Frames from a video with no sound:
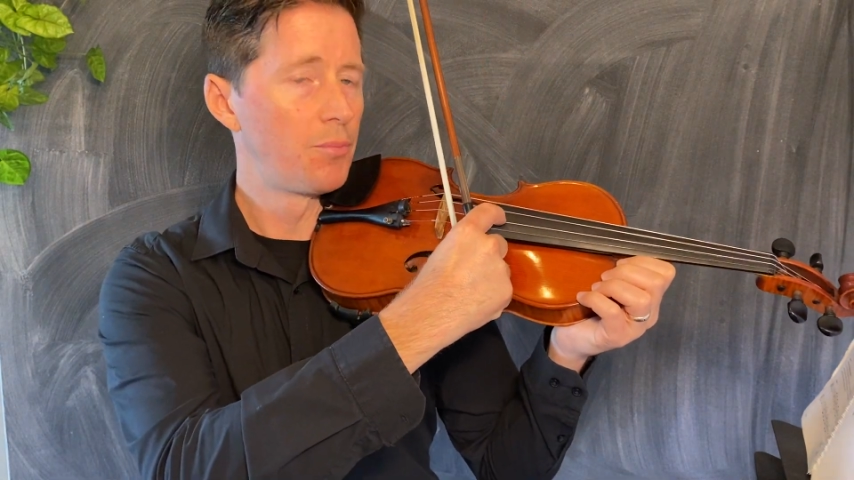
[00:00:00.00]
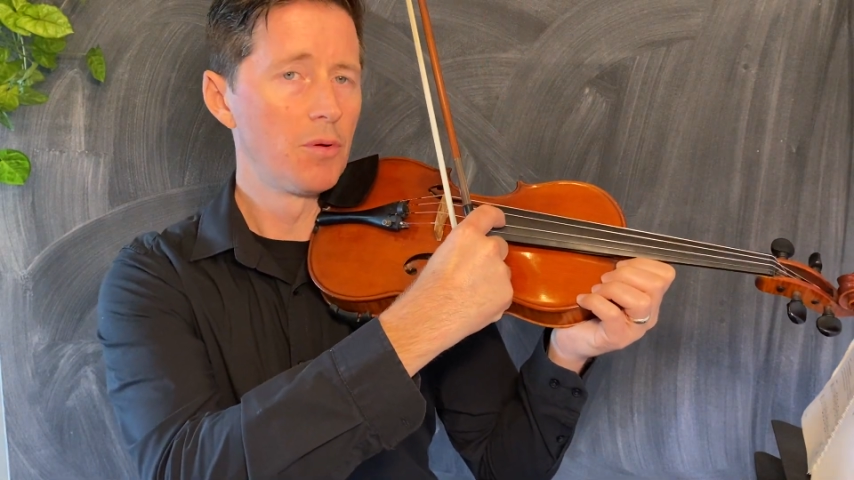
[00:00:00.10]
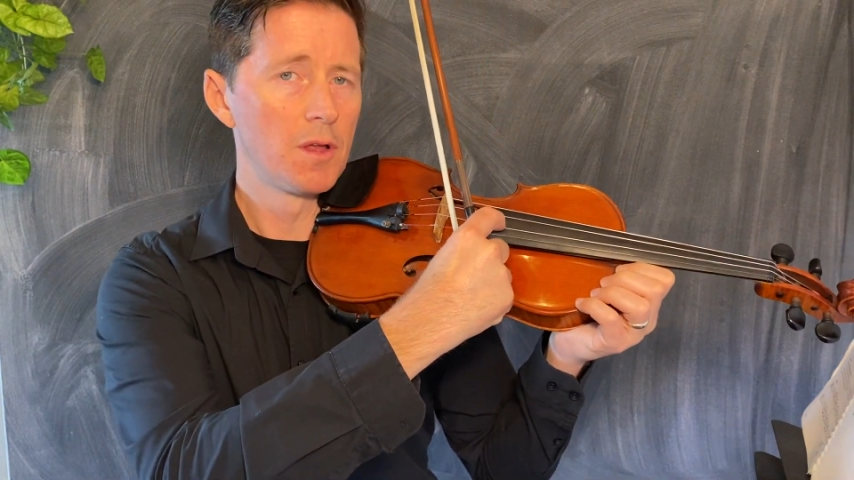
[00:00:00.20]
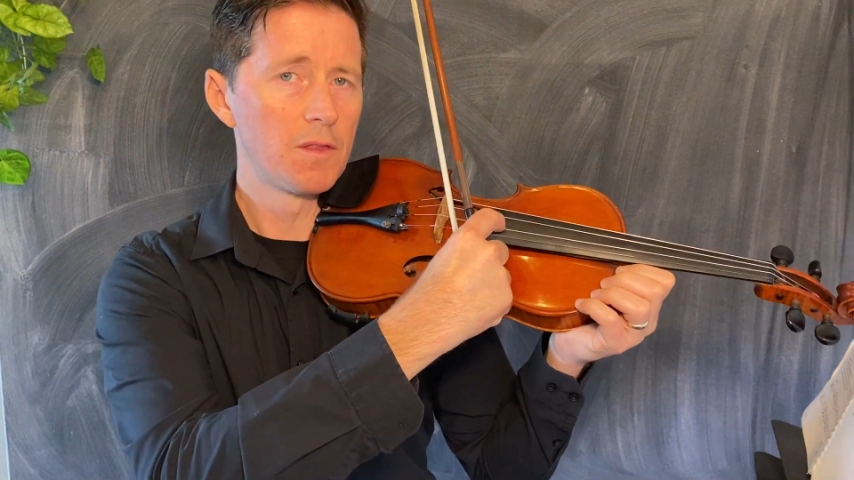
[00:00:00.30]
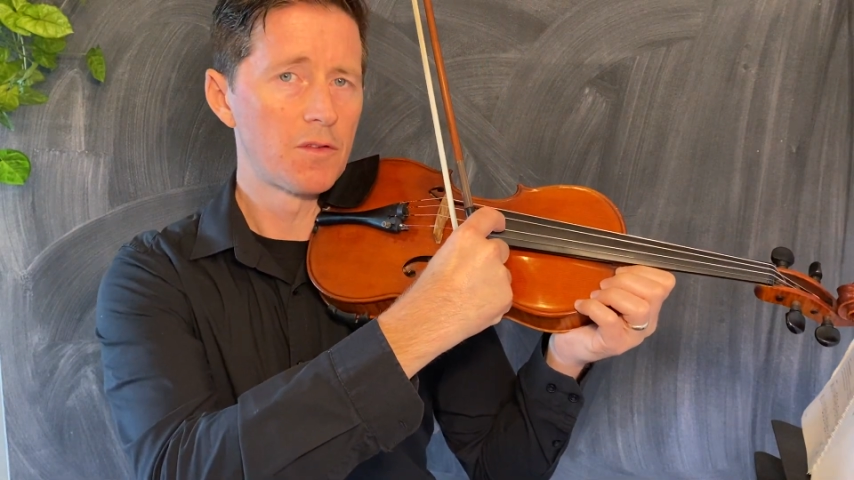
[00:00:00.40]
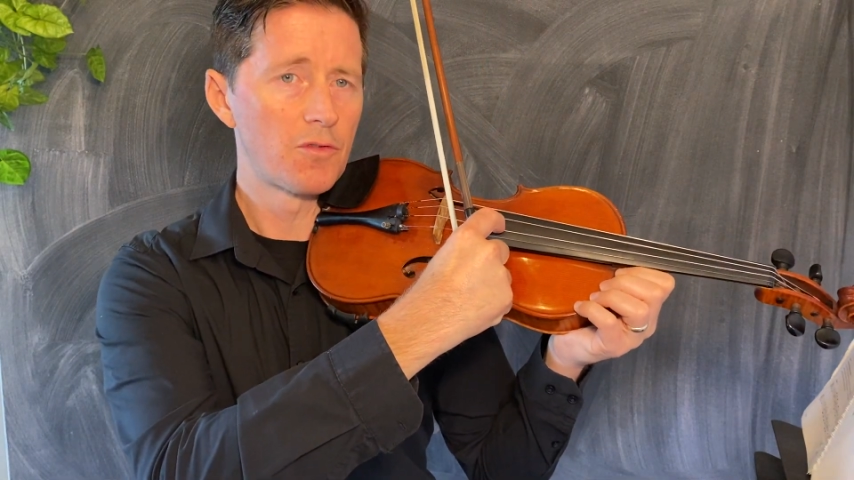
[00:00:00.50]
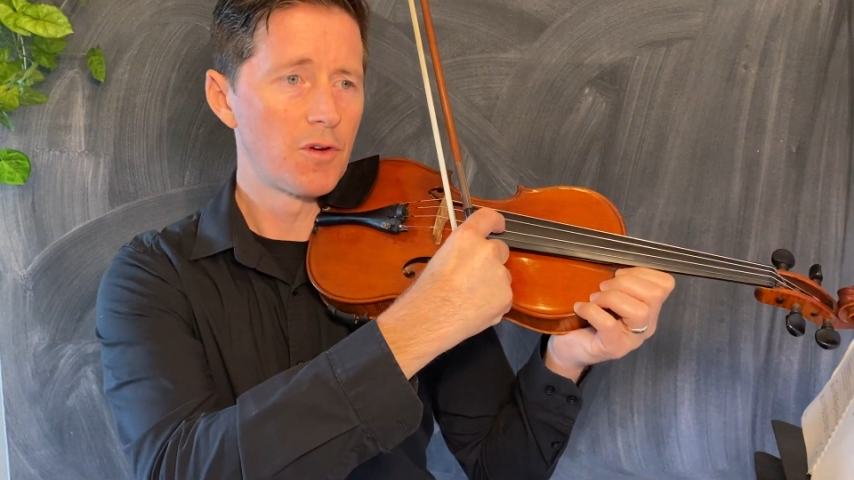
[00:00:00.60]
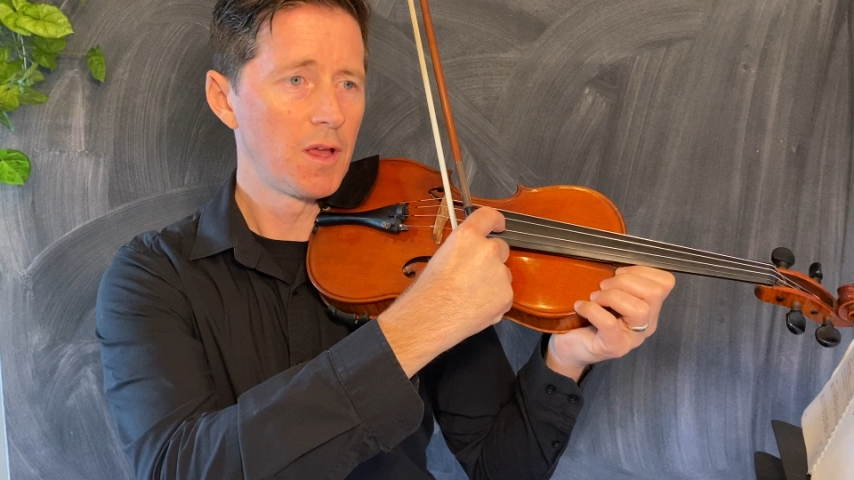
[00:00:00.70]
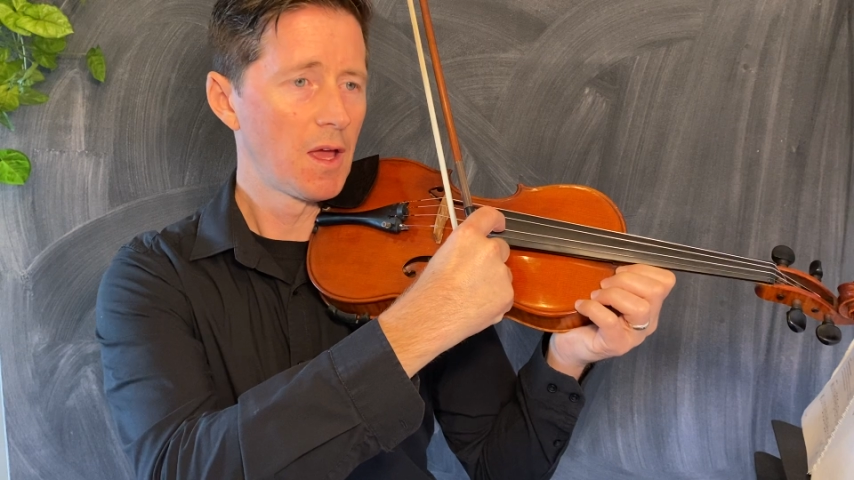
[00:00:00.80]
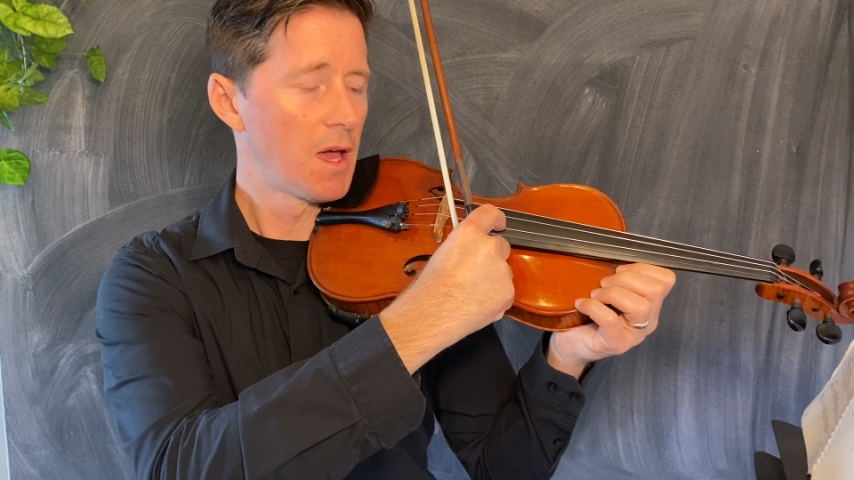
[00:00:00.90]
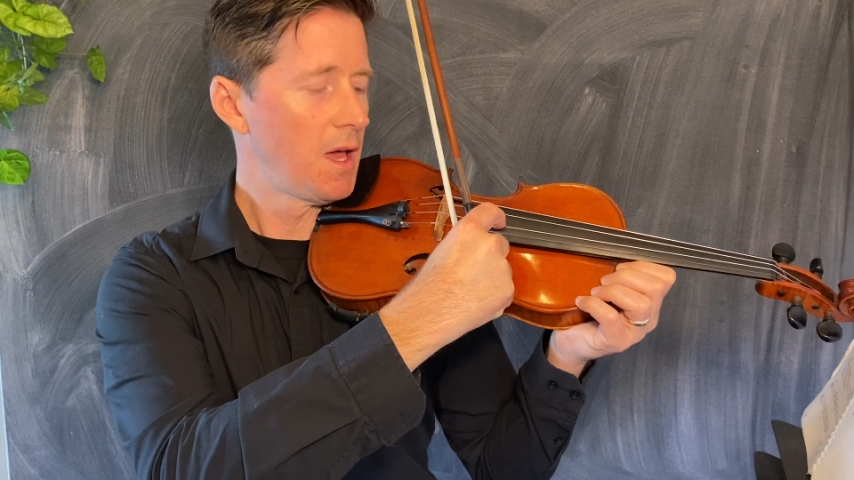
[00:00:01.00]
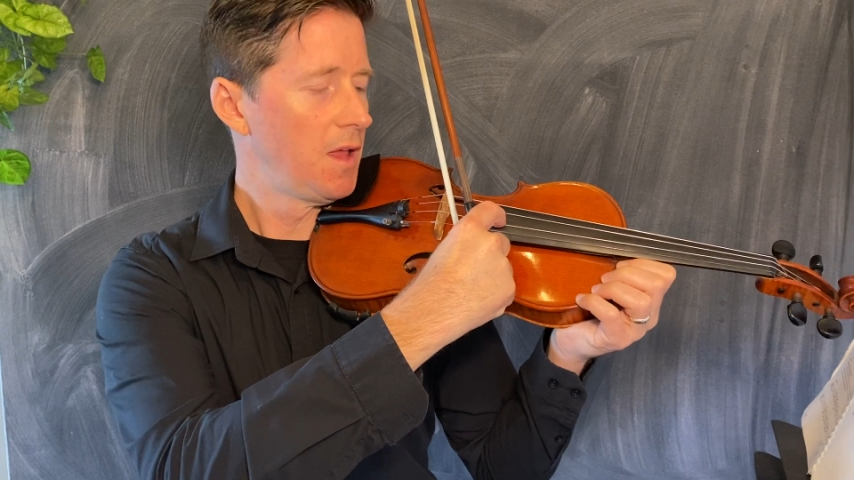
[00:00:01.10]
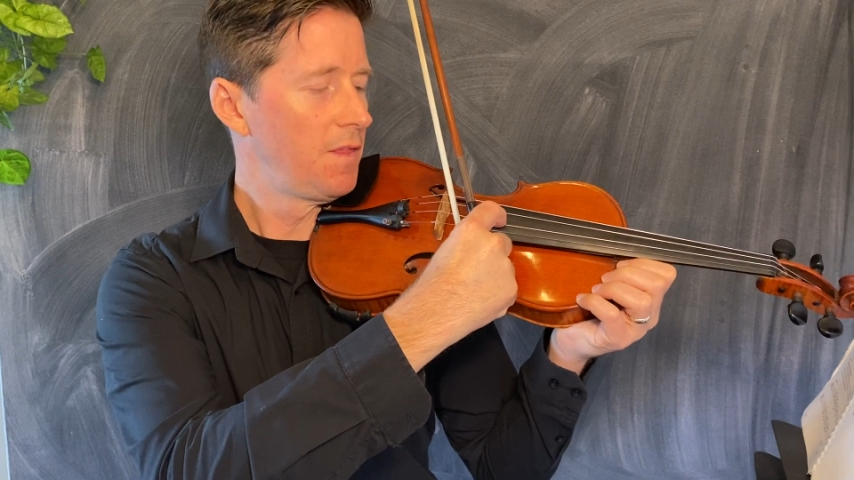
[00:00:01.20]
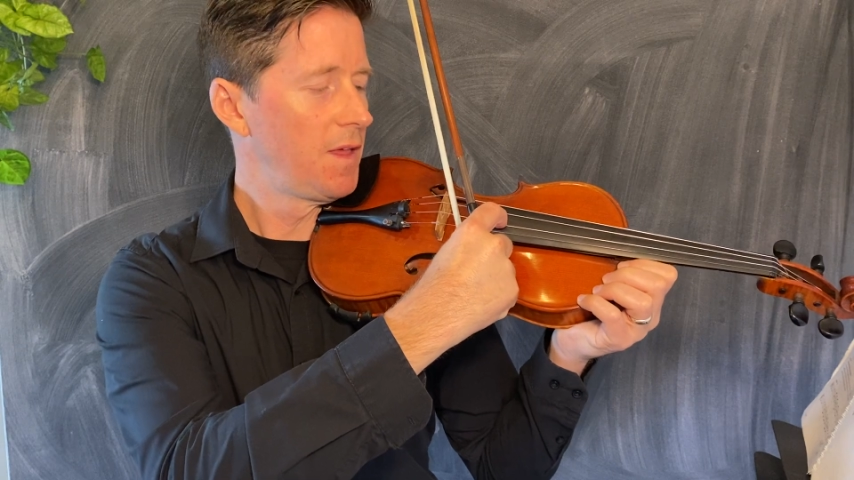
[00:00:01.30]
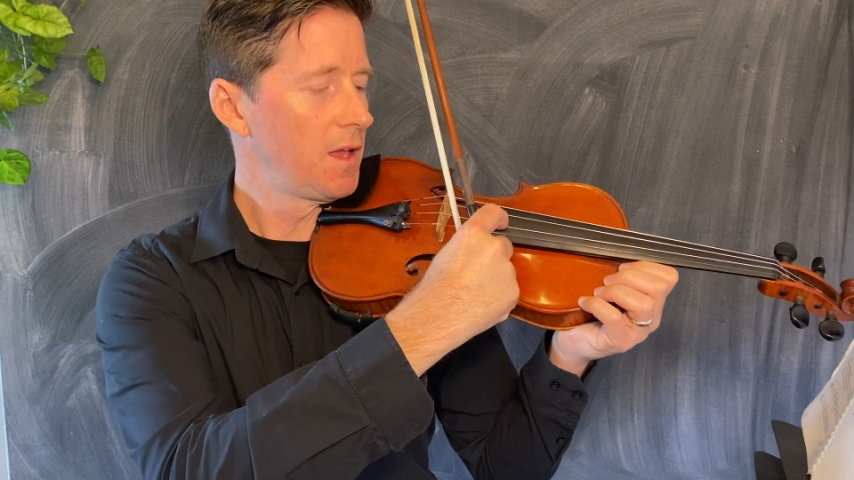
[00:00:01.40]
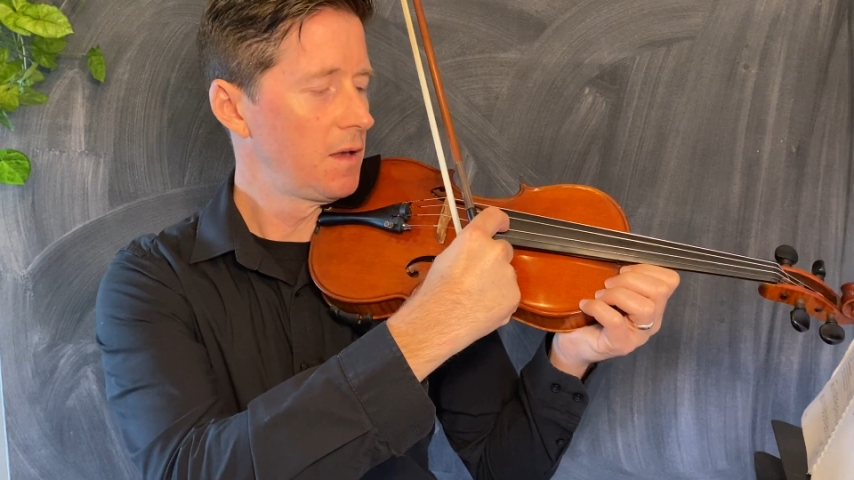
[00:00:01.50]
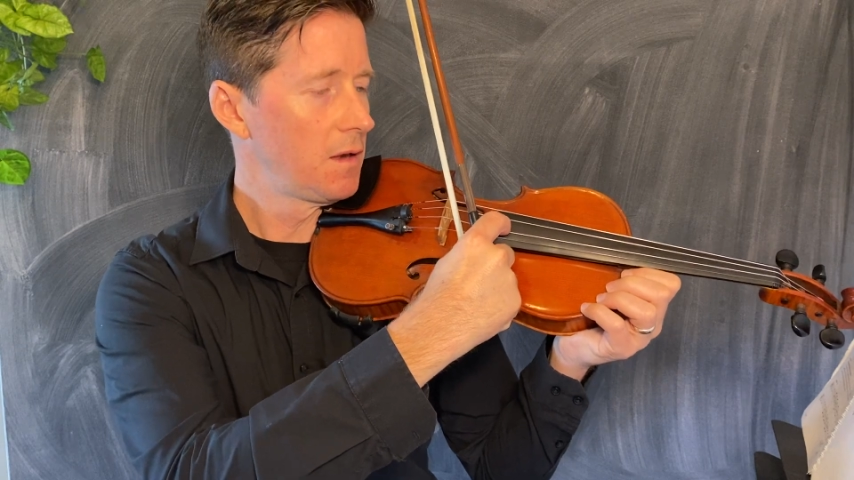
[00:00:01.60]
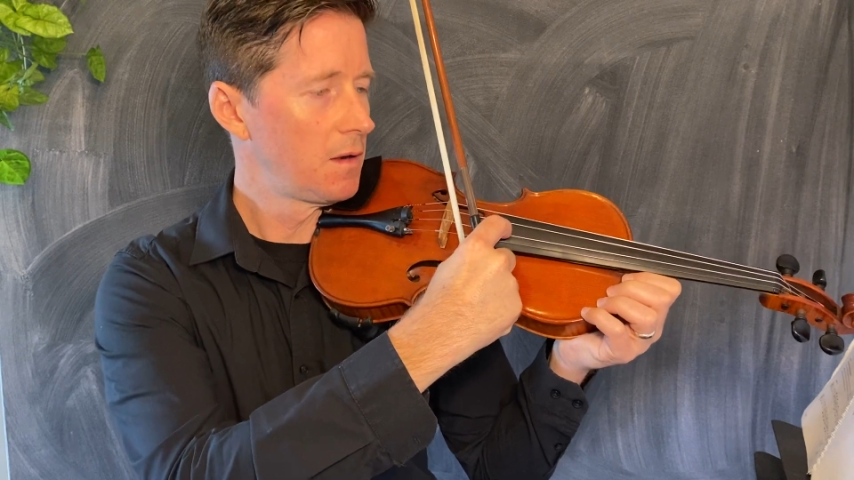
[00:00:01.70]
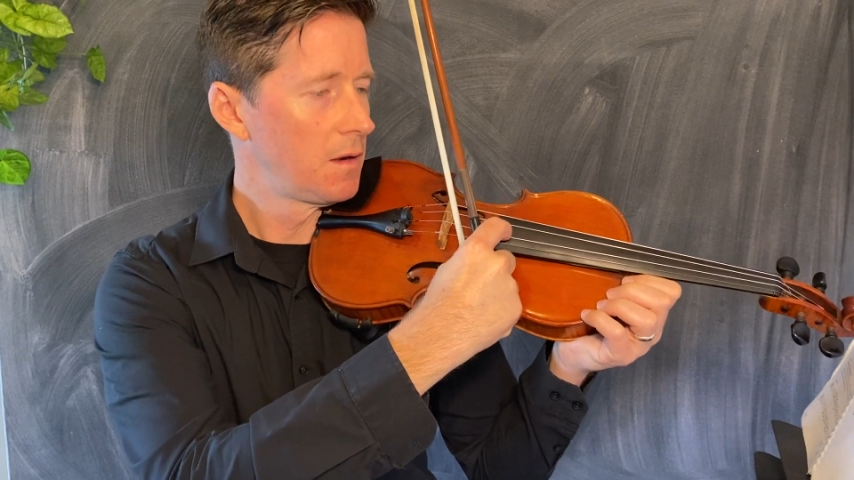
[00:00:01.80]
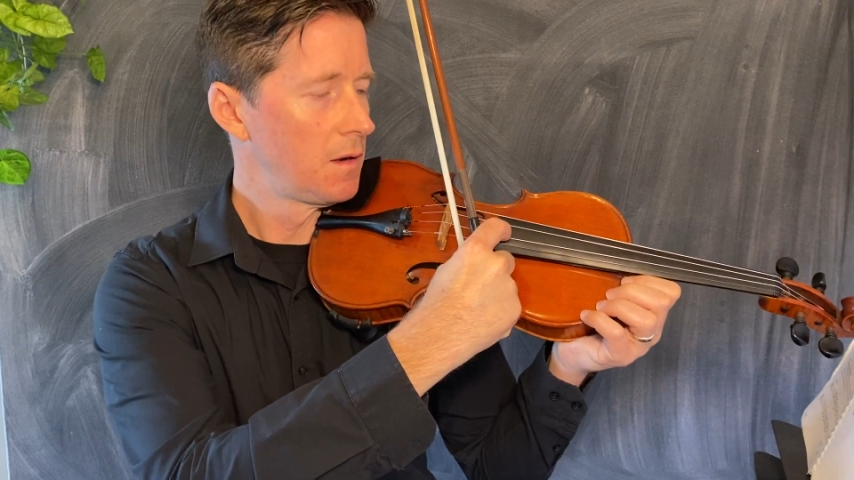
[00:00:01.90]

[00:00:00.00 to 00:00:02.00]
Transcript: pulling the string and then